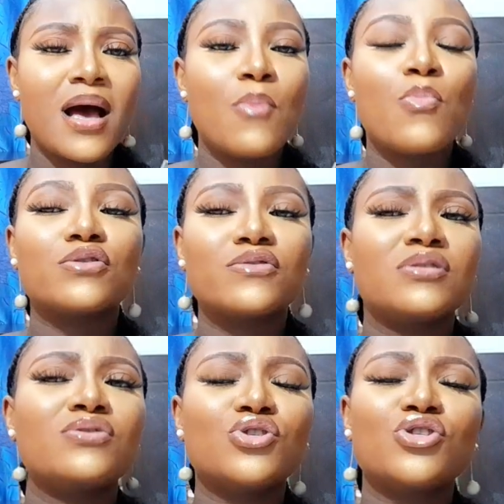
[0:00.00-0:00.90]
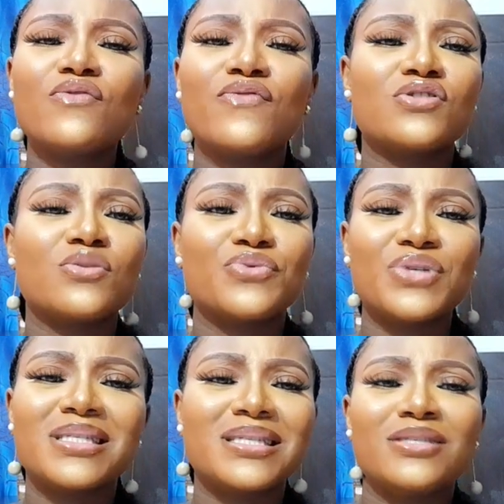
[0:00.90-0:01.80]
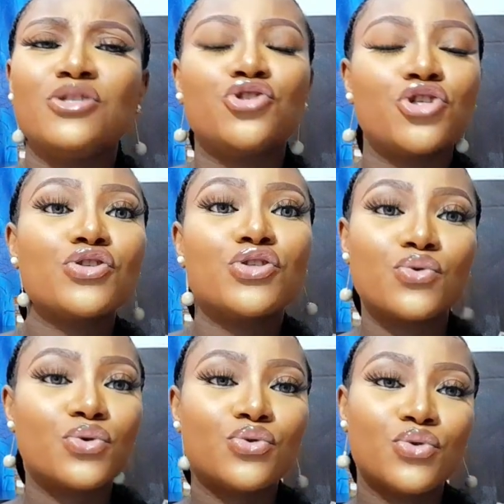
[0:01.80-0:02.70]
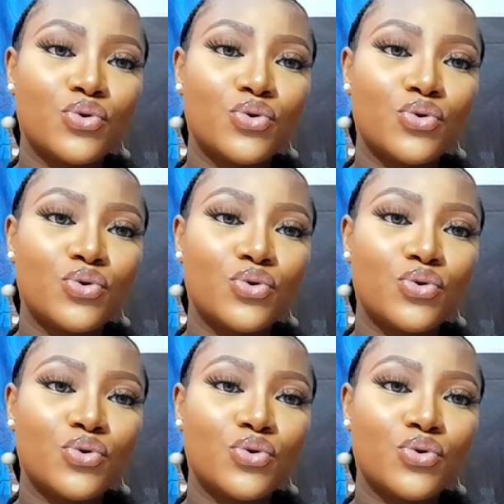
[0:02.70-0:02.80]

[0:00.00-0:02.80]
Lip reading: But so you, for some reason, you just don't look